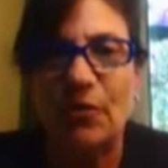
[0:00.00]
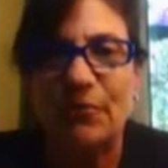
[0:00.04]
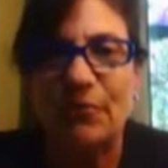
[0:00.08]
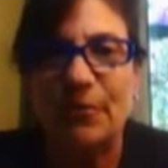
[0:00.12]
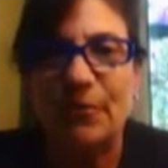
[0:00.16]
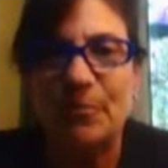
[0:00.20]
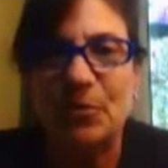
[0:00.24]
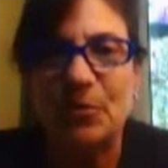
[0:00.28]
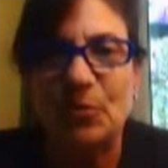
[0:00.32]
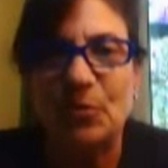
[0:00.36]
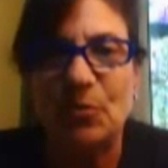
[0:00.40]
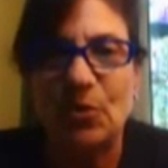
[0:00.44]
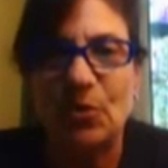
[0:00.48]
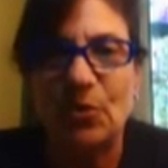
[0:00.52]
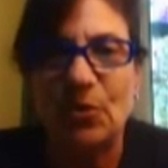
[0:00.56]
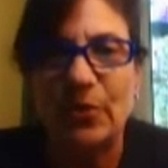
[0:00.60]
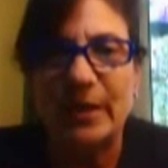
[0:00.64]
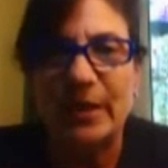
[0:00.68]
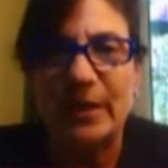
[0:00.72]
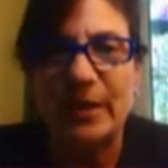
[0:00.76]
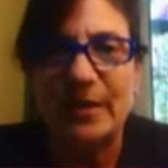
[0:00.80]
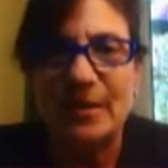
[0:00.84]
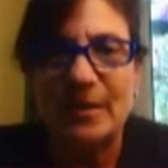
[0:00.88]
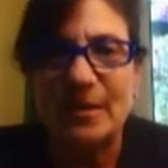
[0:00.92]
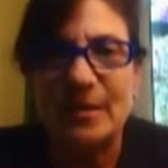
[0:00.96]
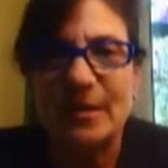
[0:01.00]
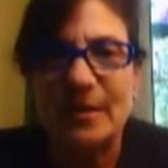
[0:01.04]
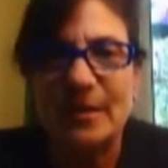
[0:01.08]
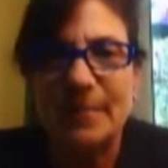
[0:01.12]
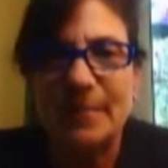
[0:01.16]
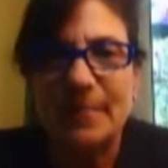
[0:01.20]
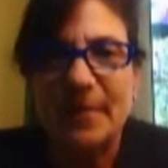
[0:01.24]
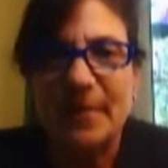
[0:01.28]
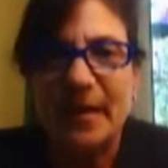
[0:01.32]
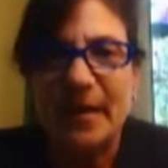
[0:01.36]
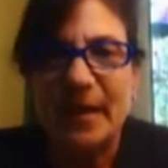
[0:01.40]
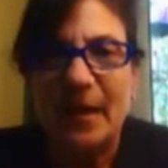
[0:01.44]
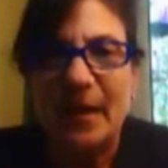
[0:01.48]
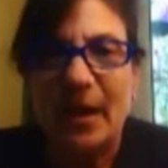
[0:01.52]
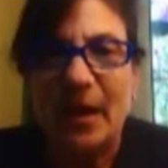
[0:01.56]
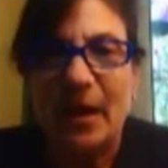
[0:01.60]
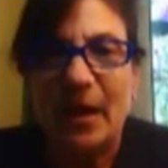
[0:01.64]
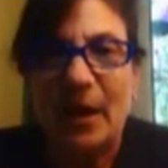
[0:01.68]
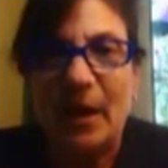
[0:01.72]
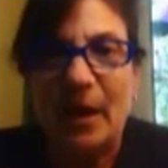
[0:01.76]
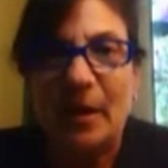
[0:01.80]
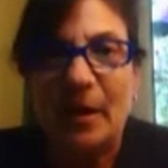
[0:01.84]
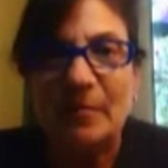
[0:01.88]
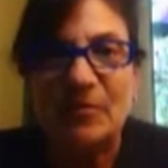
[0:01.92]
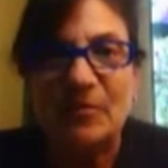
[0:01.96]
from New Orleans.
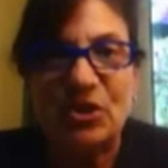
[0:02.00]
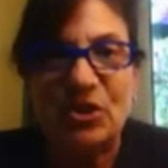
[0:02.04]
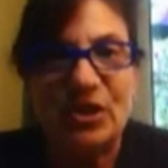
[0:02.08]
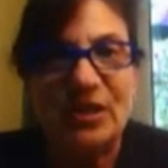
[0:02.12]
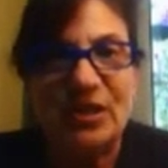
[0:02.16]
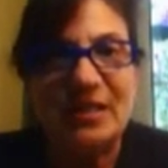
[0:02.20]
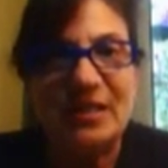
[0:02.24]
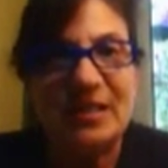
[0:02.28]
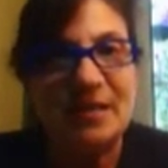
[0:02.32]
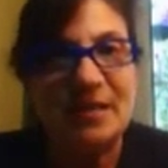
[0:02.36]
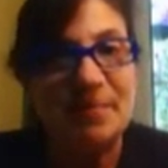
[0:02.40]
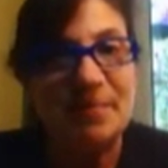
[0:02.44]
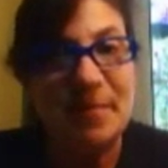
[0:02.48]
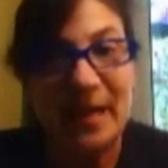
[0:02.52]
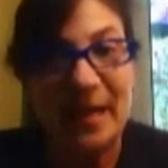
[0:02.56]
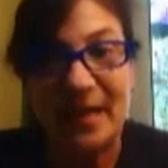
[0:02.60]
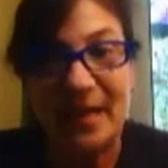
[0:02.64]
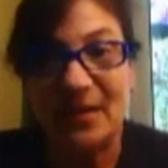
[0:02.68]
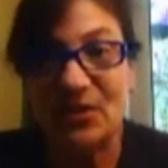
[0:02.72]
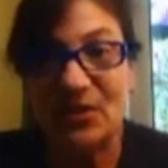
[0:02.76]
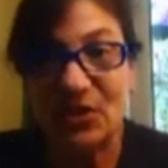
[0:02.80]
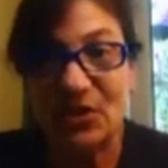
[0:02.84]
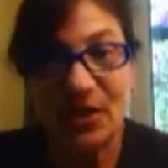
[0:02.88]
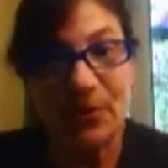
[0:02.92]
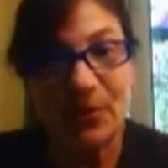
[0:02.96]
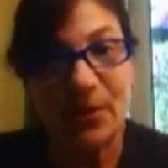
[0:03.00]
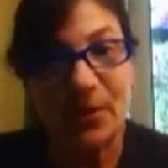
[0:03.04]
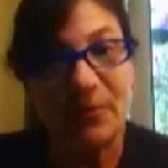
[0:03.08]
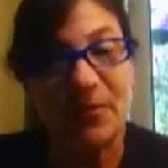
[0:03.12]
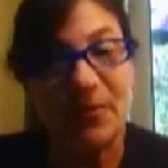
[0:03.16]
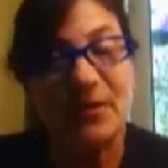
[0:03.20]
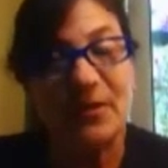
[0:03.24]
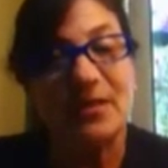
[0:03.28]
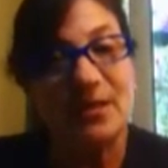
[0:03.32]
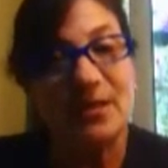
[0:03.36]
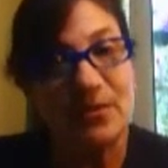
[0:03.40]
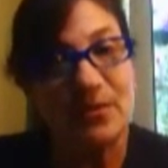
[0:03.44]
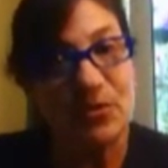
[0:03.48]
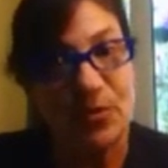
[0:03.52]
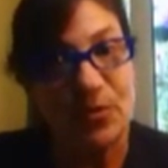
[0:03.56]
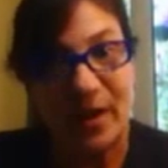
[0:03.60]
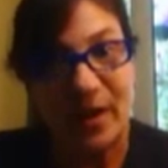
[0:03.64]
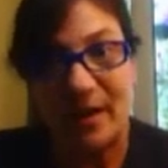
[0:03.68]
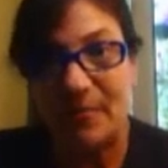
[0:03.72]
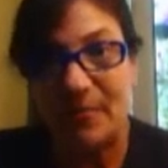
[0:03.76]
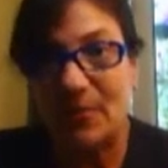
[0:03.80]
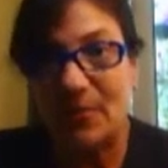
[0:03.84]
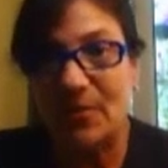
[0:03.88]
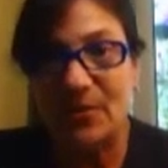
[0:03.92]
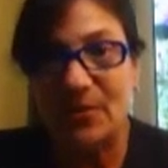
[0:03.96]
She did manage, however, to
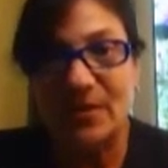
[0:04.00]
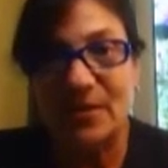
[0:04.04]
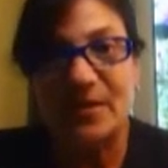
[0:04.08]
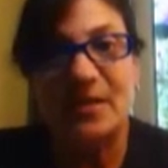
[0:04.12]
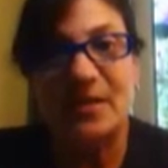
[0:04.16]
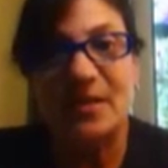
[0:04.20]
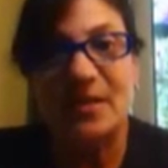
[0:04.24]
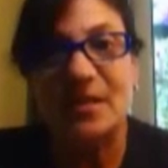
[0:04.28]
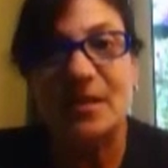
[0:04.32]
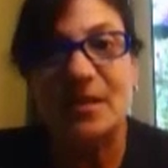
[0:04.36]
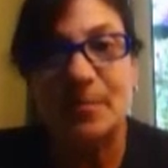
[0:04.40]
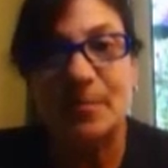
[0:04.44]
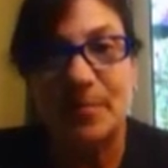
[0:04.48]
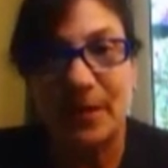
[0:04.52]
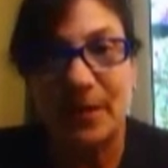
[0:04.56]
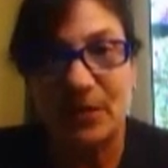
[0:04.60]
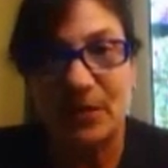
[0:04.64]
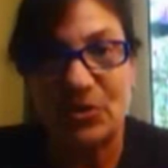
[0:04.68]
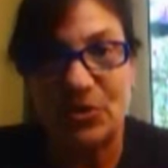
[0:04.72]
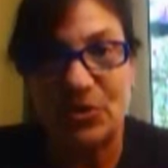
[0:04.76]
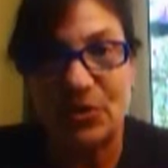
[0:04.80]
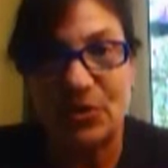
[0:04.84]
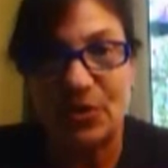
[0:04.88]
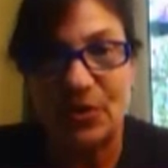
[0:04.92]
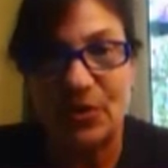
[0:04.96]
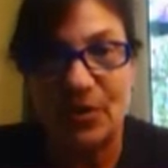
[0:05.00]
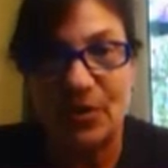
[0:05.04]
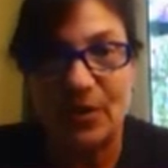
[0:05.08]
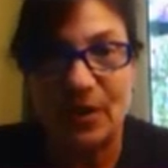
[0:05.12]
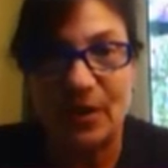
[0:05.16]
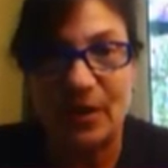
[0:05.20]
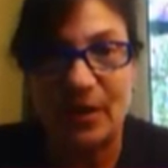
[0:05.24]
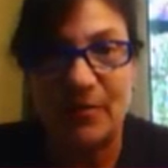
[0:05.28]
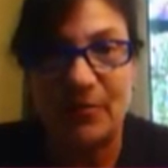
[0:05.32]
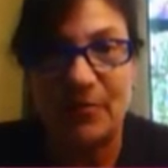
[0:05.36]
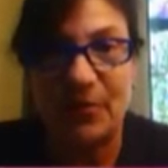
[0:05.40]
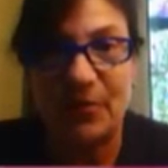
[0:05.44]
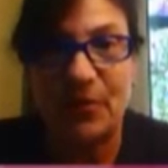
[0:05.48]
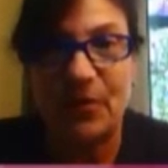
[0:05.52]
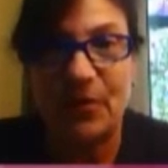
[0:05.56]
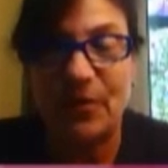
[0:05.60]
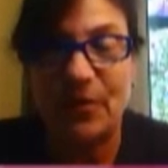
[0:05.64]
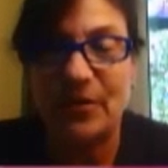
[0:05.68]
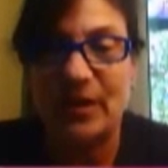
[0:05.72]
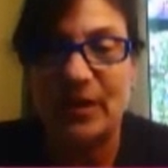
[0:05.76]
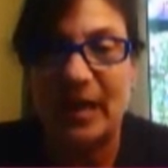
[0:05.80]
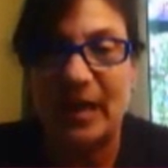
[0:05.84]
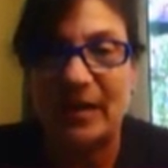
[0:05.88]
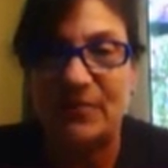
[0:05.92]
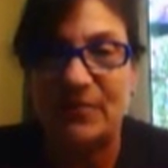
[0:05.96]
travel. This is a picture of
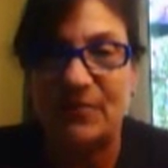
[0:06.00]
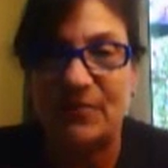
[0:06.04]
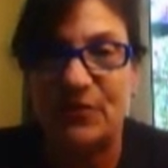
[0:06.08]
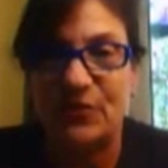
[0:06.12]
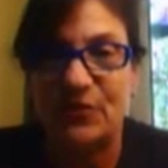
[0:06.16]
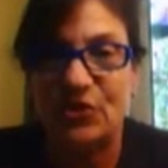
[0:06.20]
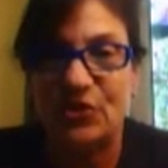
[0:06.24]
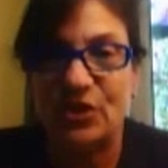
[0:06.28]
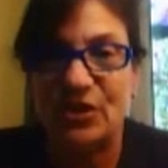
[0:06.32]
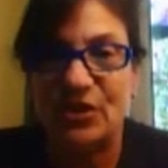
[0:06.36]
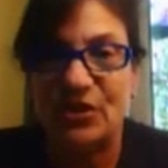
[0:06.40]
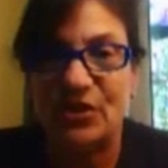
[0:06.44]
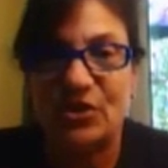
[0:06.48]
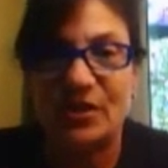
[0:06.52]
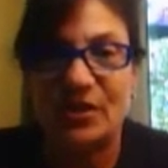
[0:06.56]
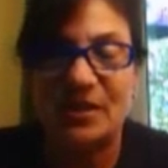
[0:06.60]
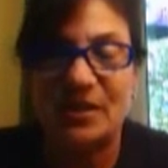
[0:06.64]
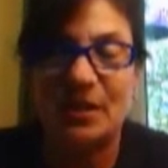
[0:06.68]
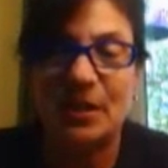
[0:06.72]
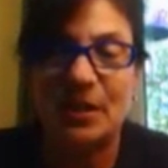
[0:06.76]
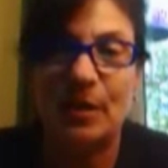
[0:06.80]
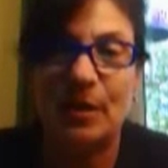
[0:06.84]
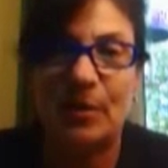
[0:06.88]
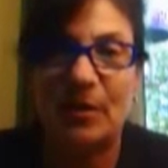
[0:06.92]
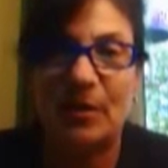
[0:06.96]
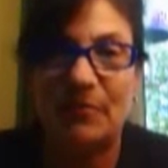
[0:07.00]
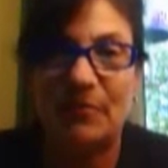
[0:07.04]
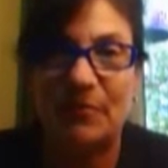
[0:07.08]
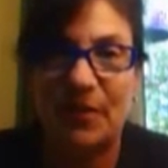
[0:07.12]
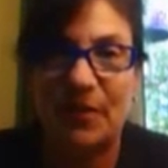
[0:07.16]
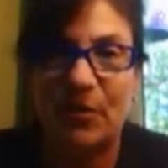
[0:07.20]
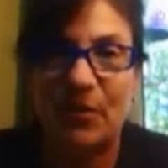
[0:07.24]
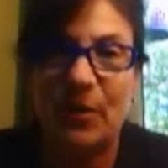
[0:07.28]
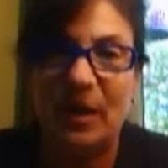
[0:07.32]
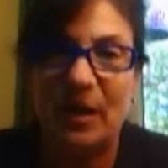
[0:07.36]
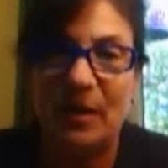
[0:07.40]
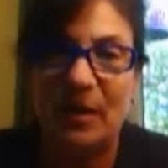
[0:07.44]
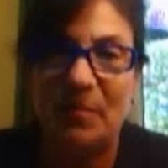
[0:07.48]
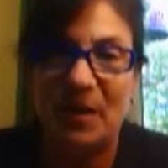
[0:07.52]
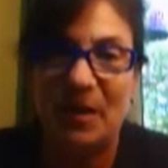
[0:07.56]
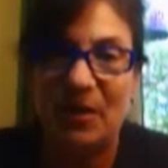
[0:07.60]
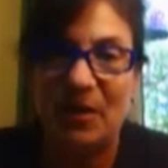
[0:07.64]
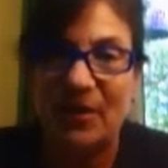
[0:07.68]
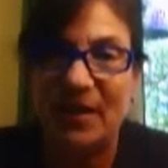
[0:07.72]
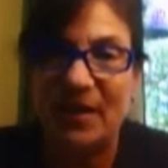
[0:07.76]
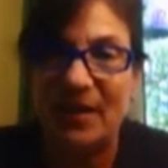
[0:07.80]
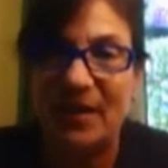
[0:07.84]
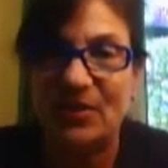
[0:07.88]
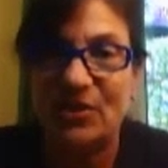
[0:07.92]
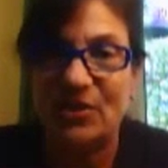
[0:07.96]
her after she's just come off the Queen
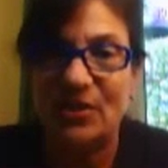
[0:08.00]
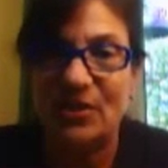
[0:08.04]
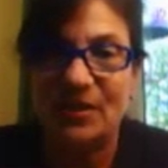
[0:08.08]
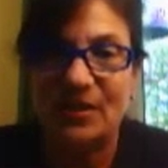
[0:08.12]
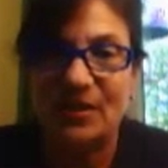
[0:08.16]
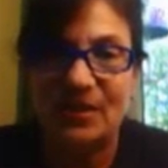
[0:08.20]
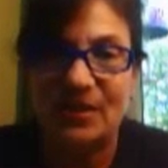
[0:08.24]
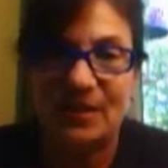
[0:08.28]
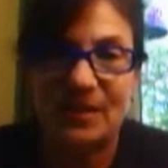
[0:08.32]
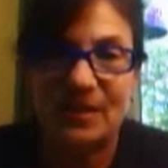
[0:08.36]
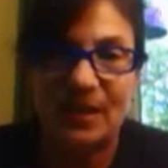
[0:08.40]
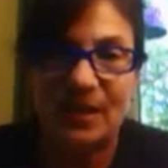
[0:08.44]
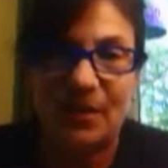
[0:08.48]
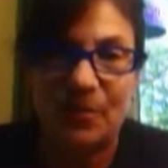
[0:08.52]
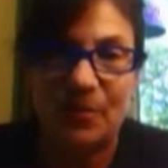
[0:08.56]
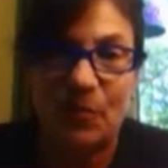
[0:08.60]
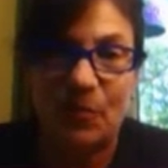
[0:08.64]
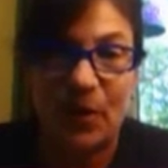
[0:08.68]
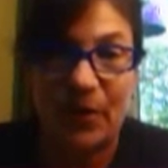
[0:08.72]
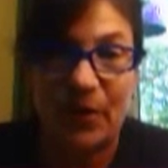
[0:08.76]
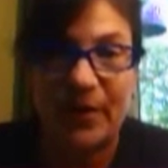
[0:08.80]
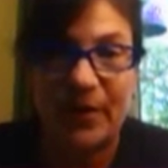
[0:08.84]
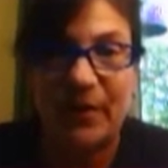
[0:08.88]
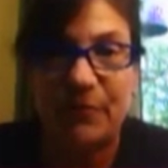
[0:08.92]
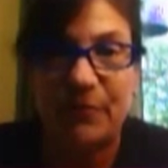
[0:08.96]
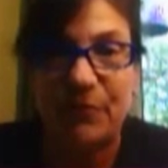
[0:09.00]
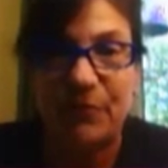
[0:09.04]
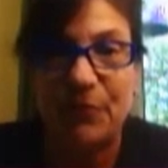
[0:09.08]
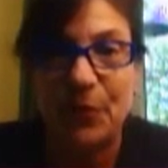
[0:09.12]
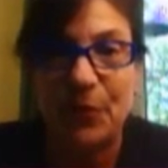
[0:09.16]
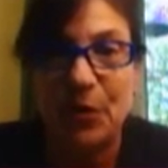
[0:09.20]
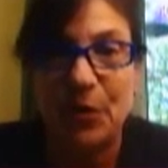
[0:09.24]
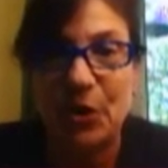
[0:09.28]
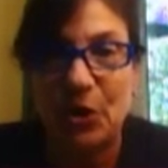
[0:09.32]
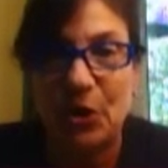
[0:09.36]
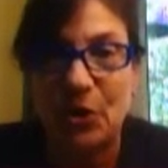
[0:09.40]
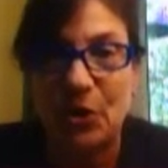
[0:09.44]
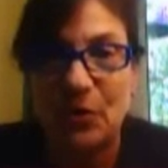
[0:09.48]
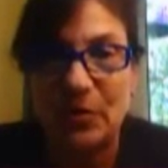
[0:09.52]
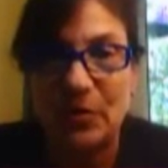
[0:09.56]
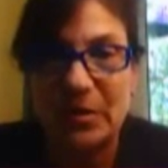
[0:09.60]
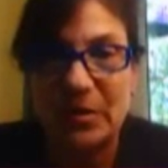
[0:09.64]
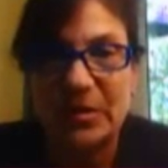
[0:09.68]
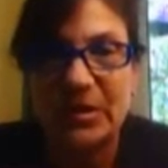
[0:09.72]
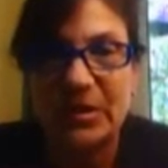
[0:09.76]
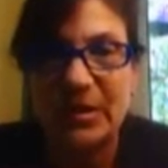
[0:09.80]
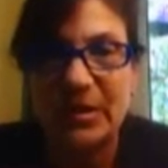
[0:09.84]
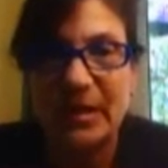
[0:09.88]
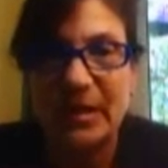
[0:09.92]
Mary. She's wearing a fur coat.